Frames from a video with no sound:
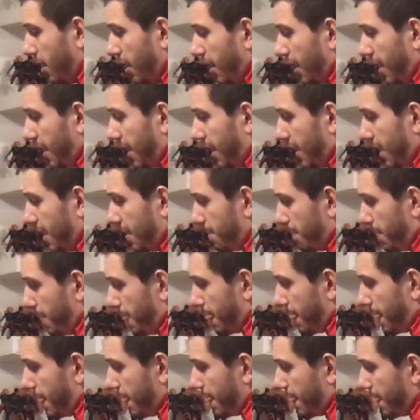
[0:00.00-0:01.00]

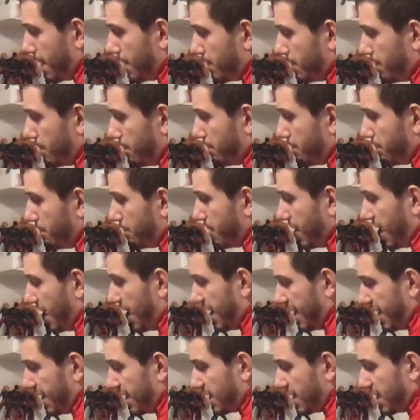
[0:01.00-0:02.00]

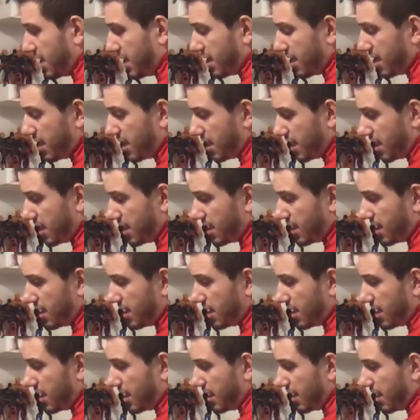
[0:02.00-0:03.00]
But
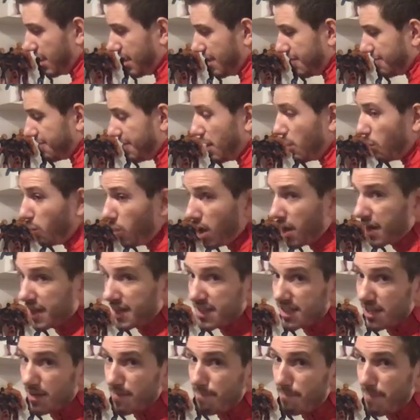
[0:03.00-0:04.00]
if I
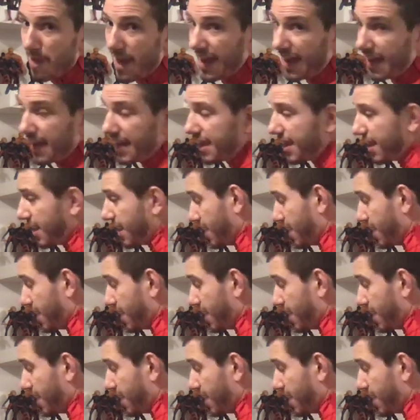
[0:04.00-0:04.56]
wanted to make